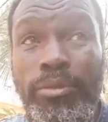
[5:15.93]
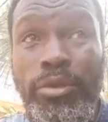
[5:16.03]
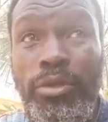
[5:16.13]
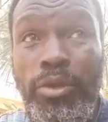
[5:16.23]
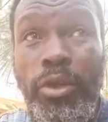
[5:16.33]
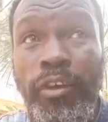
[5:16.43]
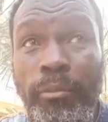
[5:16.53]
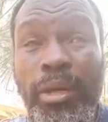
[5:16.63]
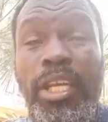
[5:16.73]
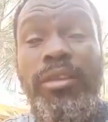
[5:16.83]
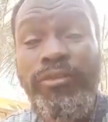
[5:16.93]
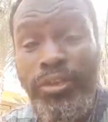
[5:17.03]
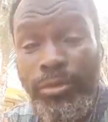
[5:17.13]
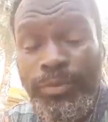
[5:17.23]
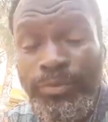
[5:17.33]
to have a
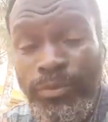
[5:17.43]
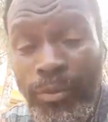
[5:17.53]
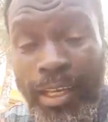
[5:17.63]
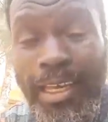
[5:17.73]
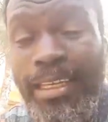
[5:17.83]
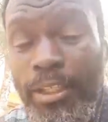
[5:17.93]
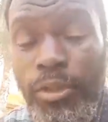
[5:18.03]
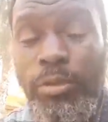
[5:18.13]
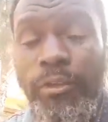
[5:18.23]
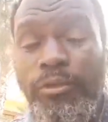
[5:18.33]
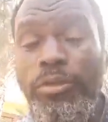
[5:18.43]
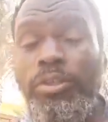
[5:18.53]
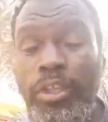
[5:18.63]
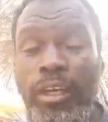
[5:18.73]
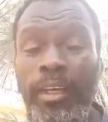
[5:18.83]
preview into the
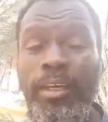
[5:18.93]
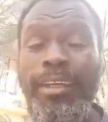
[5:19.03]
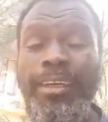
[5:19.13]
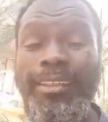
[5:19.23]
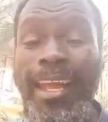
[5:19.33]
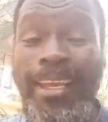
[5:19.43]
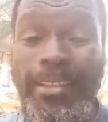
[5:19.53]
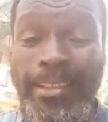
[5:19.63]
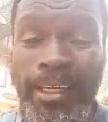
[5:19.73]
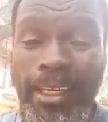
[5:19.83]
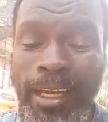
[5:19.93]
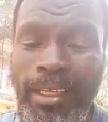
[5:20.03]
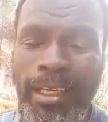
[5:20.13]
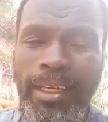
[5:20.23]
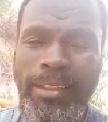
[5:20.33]
future days that are
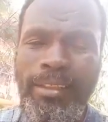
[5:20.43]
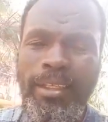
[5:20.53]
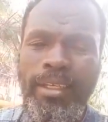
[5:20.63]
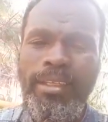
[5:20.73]
lying ahead.